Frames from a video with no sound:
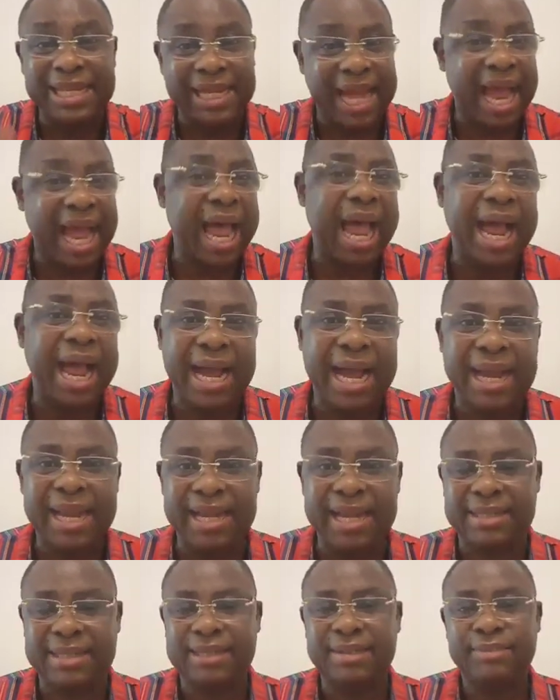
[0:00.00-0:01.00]

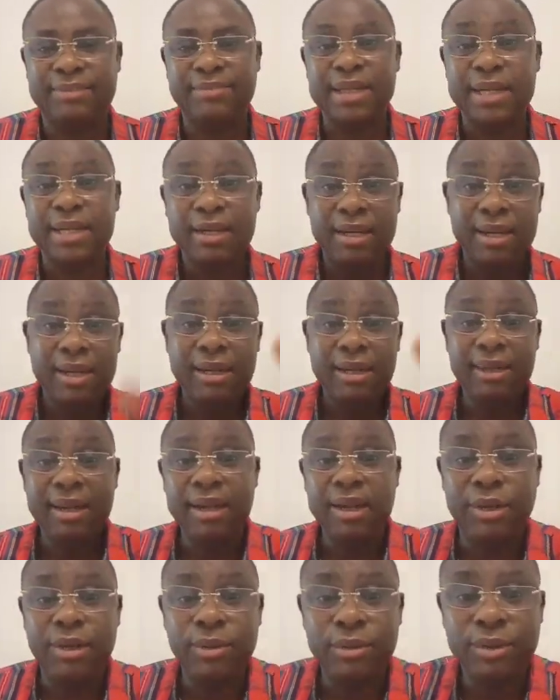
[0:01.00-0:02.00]
Honest.
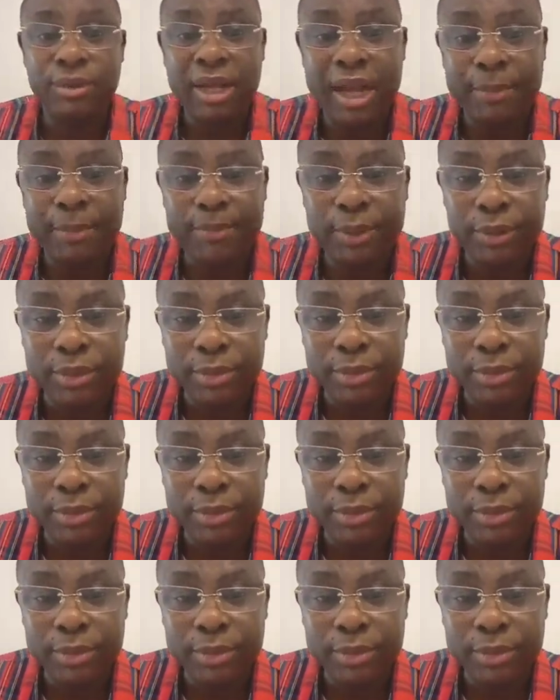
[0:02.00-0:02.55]
Thank you. Happy New Month.